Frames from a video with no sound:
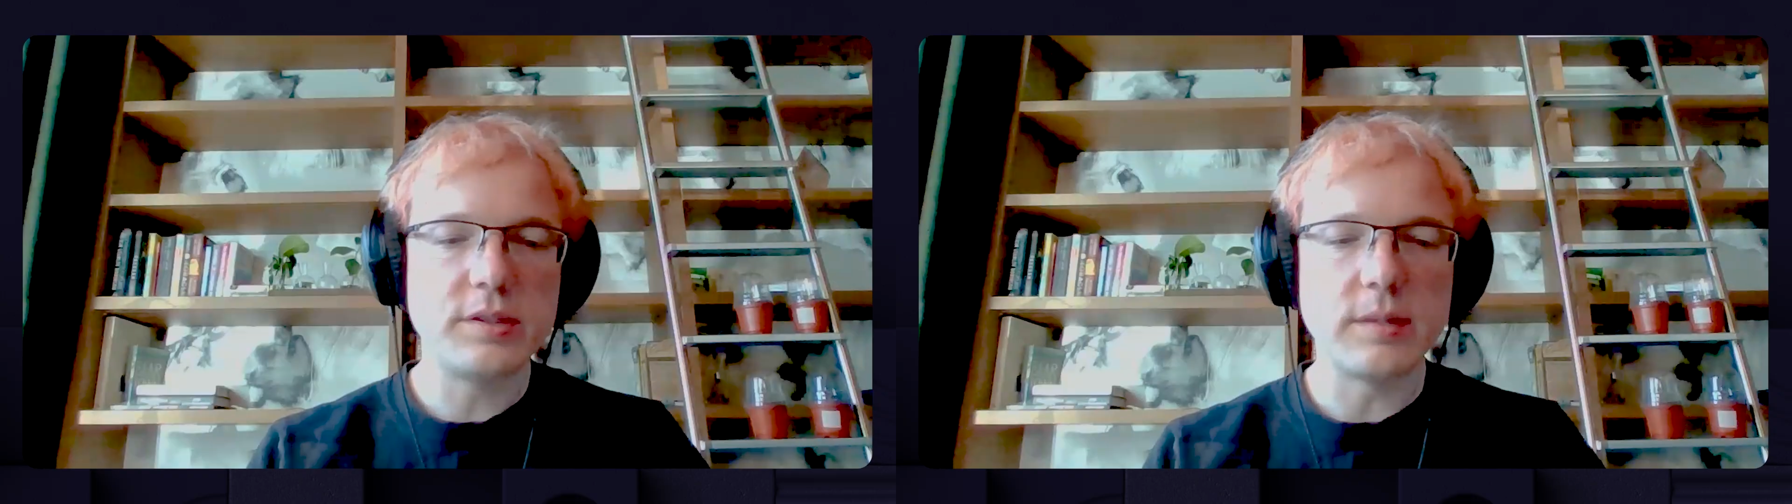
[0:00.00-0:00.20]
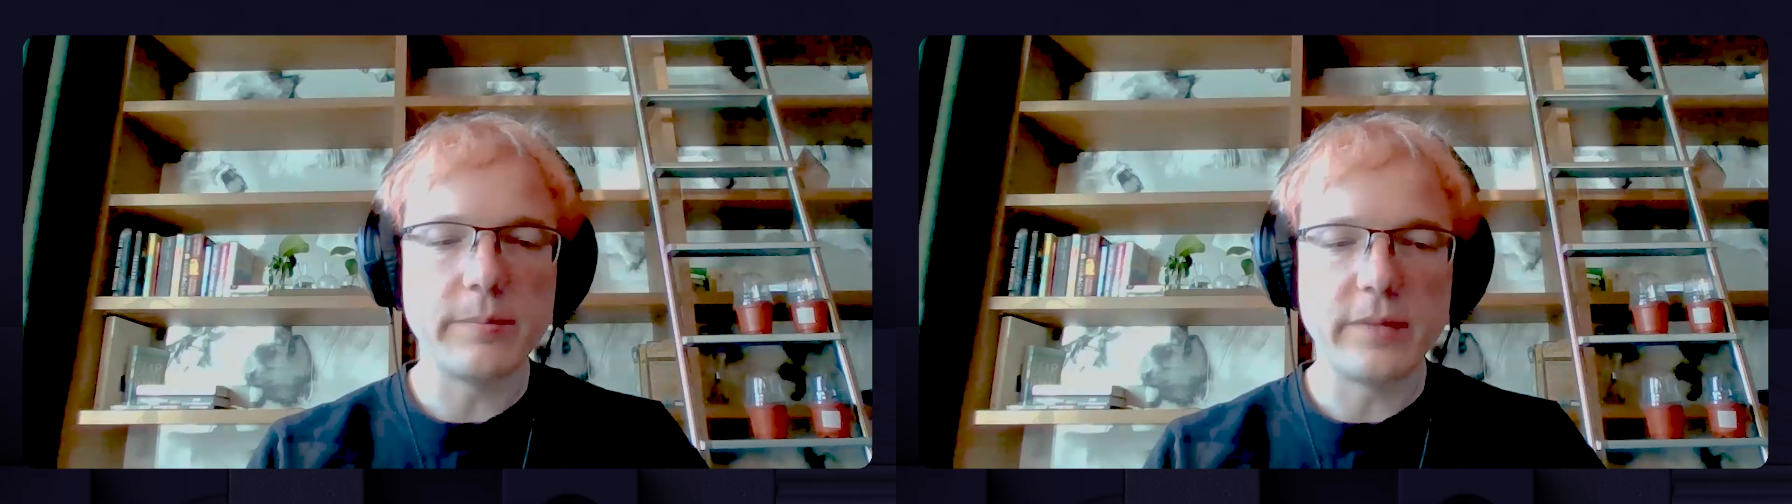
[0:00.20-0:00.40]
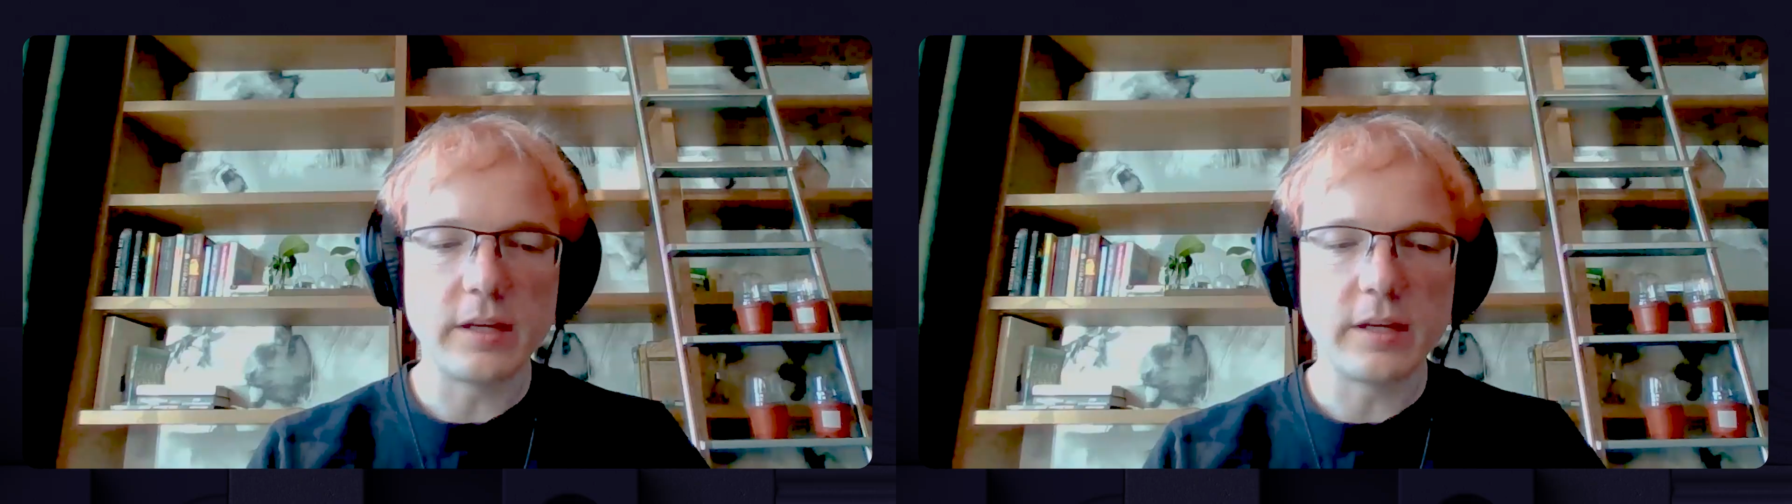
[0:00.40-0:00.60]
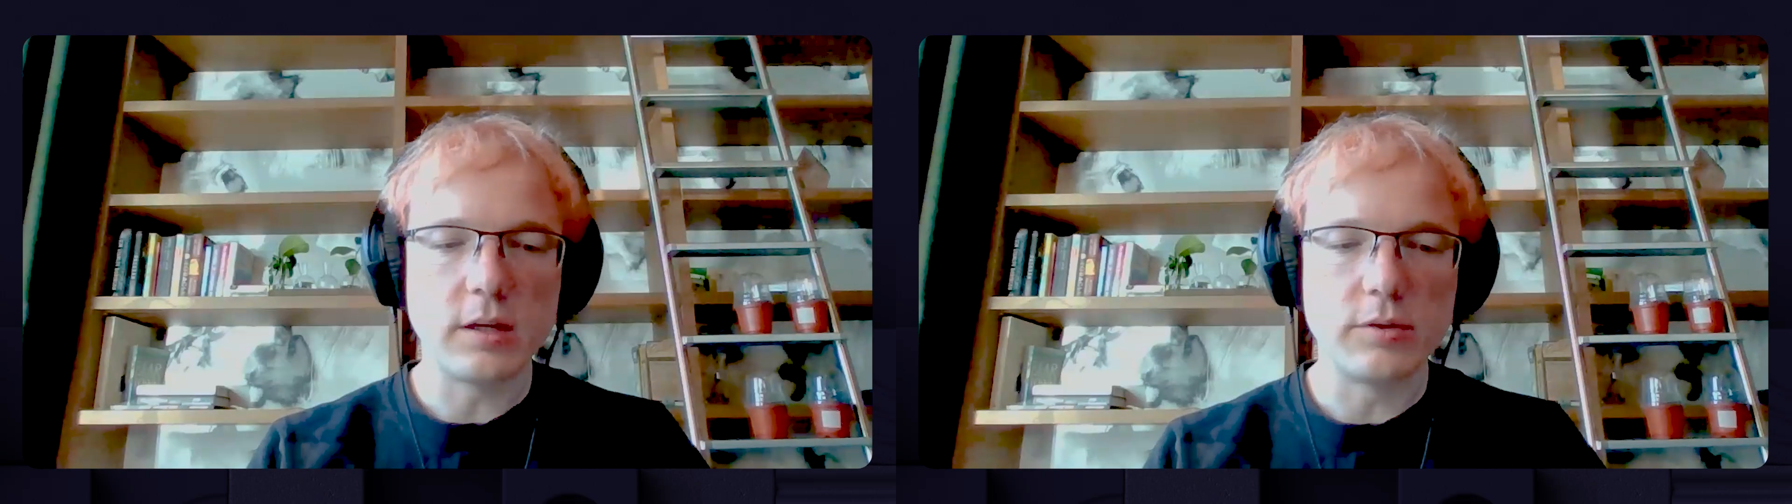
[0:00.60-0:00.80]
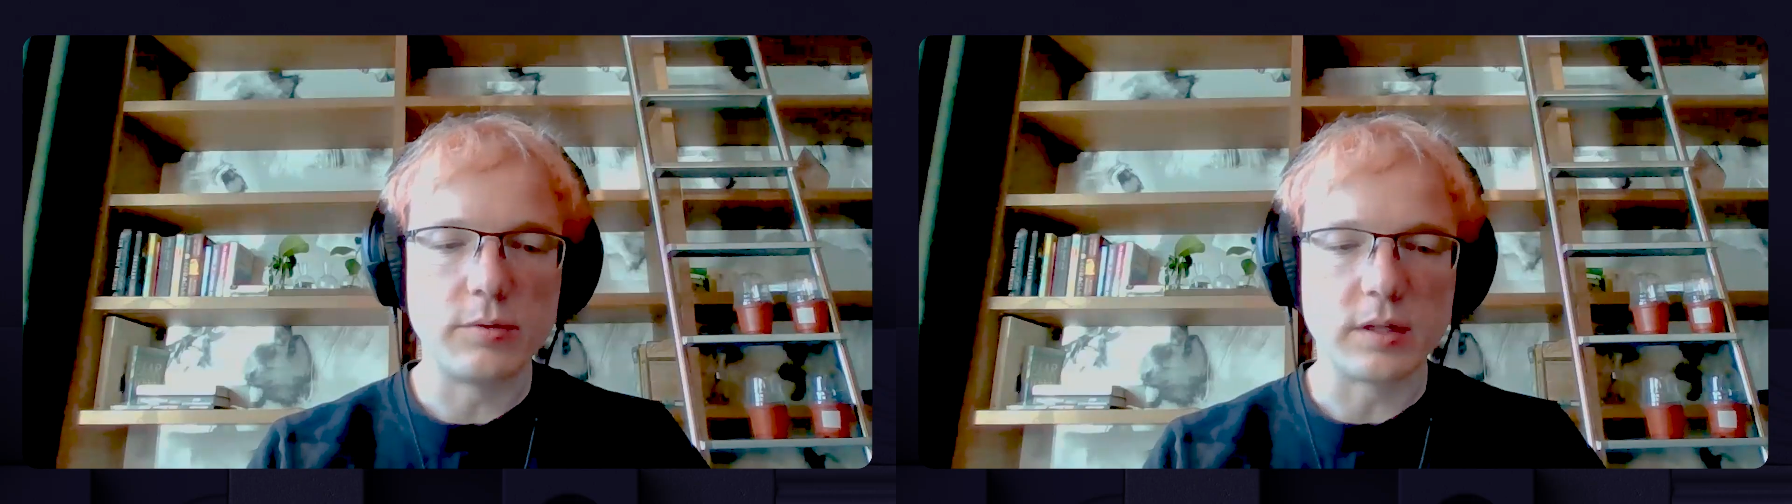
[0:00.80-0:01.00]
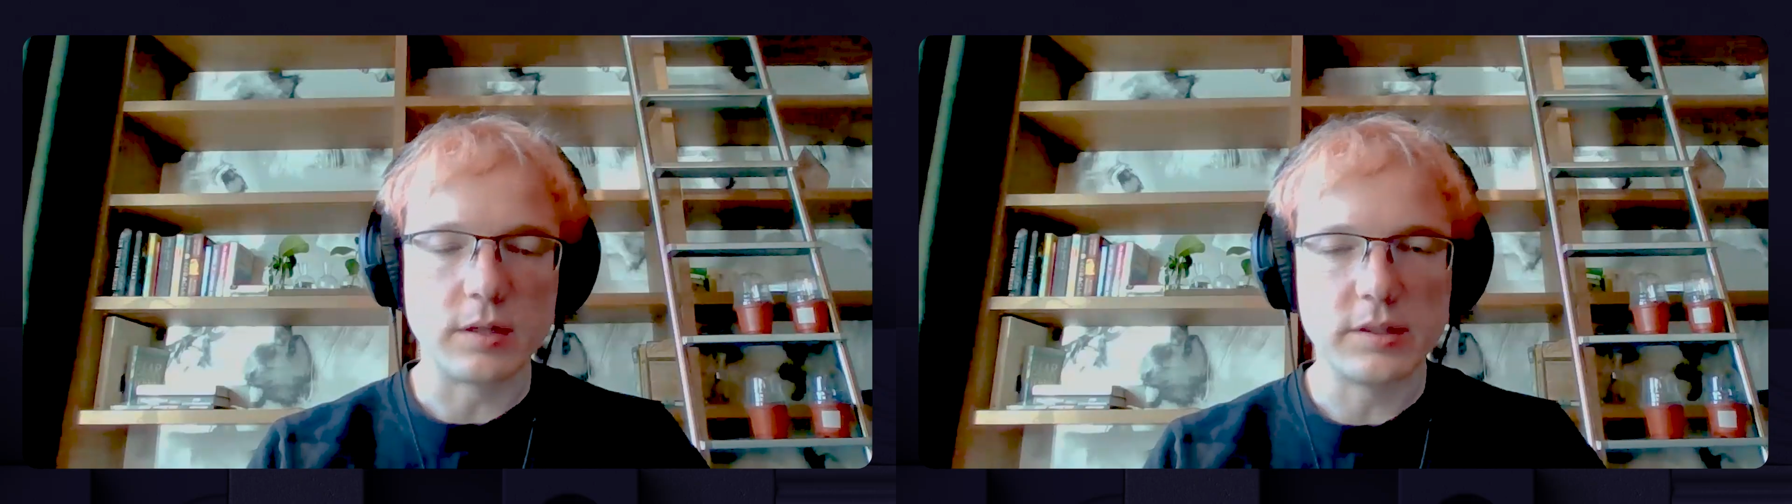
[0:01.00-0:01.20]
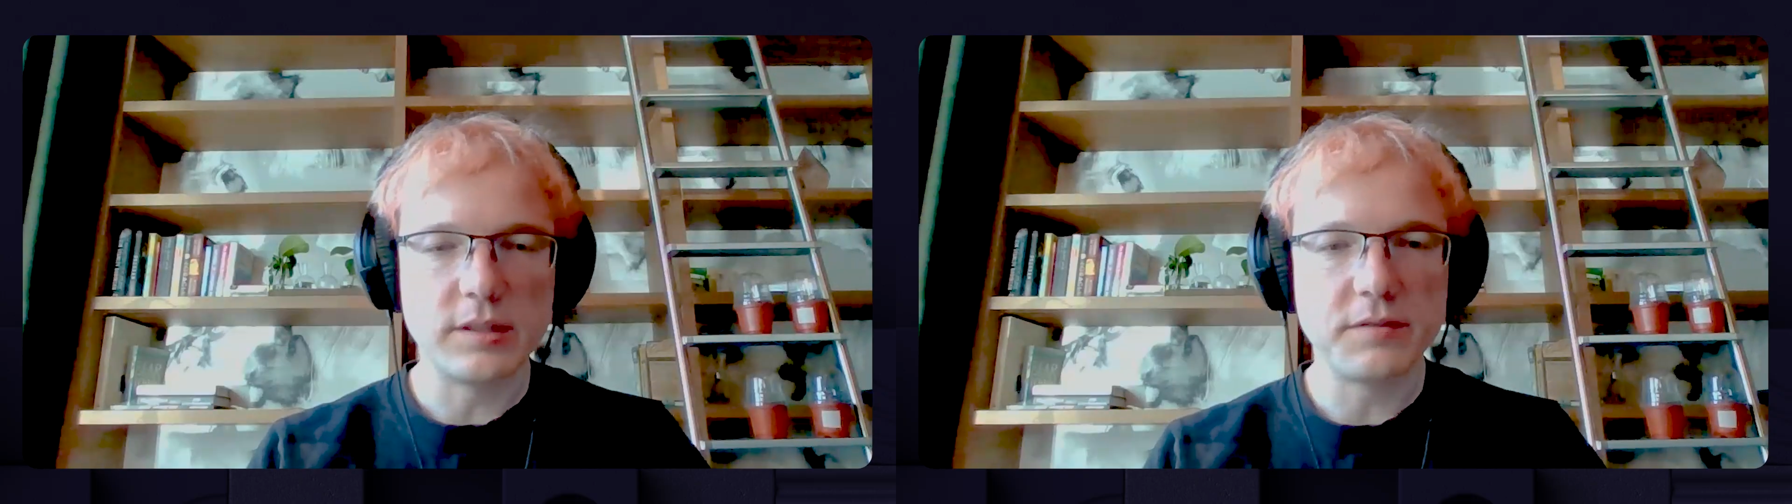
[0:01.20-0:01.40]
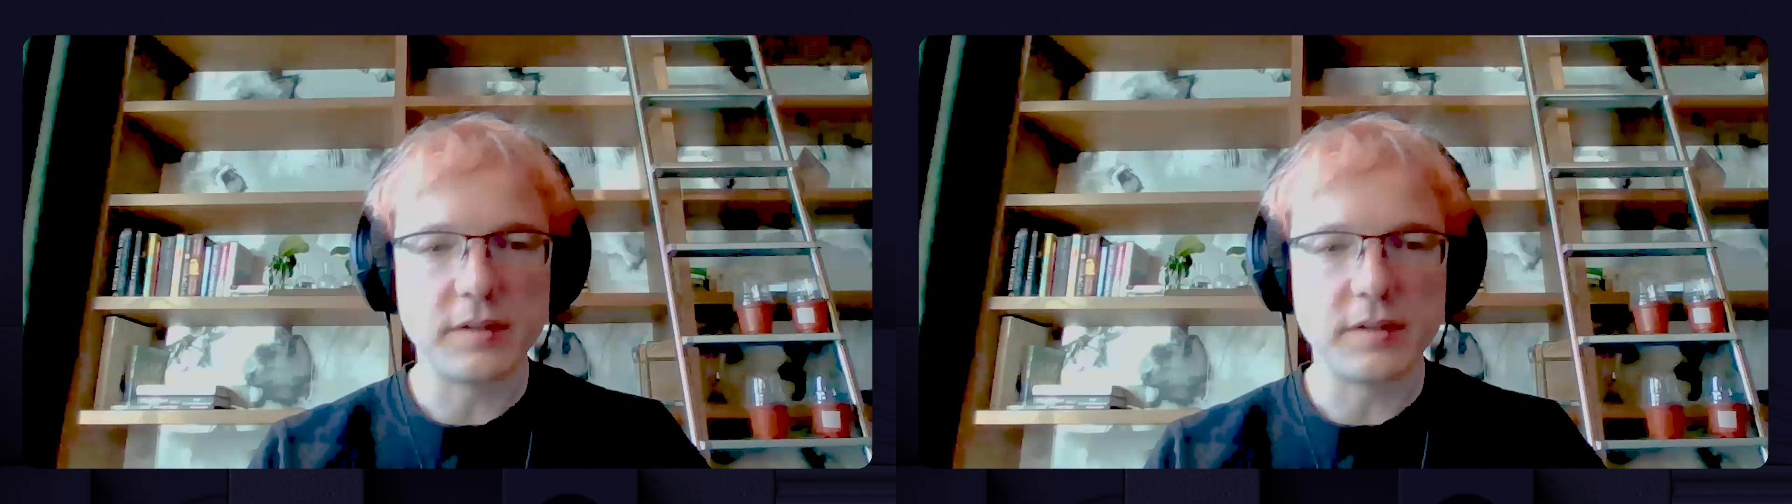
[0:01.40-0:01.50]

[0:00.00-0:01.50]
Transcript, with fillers: something called a recursive